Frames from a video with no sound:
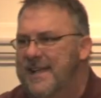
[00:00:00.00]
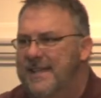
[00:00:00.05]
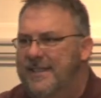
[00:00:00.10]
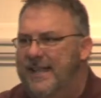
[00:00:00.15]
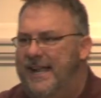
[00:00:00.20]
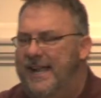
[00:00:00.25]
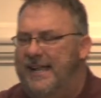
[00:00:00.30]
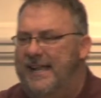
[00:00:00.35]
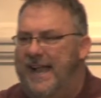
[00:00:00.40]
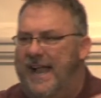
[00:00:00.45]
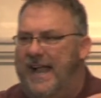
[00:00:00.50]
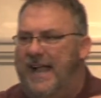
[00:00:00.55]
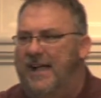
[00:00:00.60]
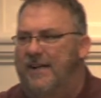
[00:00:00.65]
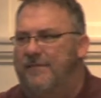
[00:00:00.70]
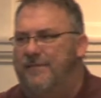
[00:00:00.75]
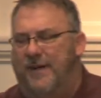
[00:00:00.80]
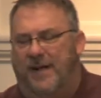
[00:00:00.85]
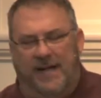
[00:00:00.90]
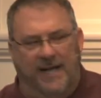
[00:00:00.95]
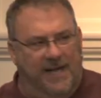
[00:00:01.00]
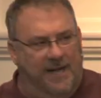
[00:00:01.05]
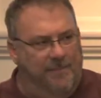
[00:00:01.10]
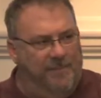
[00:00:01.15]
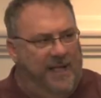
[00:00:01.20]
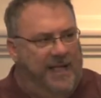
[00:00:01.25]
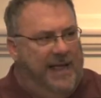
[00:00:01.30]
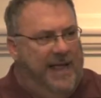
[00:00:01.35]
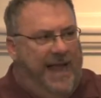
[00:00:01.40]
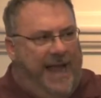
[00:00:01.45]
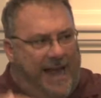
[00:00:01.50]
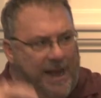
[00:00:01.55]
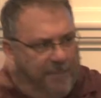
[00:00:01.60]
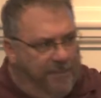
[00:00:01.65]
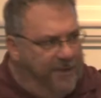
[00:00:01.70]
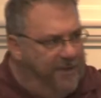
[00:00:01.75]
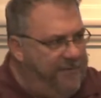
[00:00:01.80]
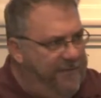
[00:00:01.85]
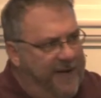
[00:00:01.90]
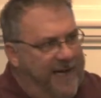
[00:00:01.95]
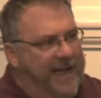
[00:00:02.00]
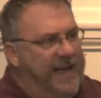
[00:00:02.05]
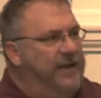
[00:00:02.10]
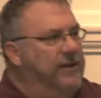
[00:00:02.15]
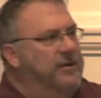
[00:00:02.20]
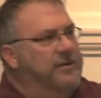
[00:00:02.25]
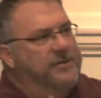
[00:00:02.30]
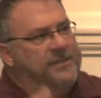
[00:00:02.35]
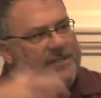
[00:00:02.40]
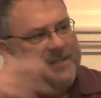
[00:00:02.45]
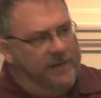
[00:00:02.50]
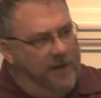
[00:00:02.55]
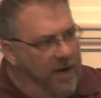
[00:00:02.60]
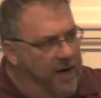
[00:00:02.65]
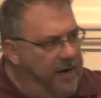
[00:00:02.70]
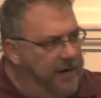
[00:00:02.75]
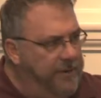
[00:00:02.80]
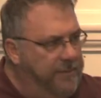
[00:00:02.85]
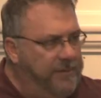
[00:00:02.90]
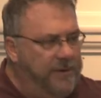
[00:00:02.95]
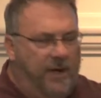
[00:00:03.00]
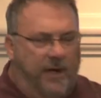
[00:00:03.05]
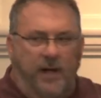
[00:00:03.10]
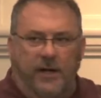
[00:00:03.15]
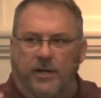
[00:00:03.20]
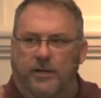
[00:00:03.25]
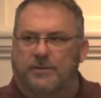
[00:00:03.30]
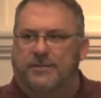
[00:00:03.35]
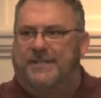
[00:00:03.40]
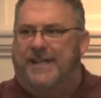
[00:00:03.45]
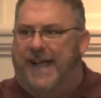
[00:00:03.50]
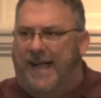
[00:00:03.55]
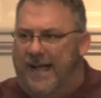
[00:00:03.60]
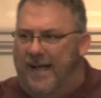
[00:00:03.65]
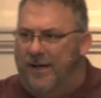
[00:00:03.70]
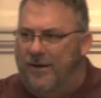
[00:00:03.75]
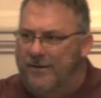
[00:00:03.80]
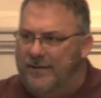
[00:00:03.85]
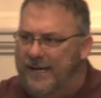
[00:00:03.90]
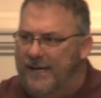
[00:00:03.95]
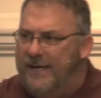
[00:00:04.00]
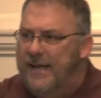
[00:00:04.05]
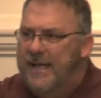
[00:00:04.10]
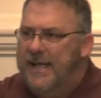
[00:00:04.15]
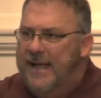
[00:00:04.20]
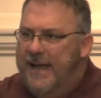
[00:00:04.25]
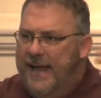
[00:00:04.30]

They didn't have amplifiers and audio sound and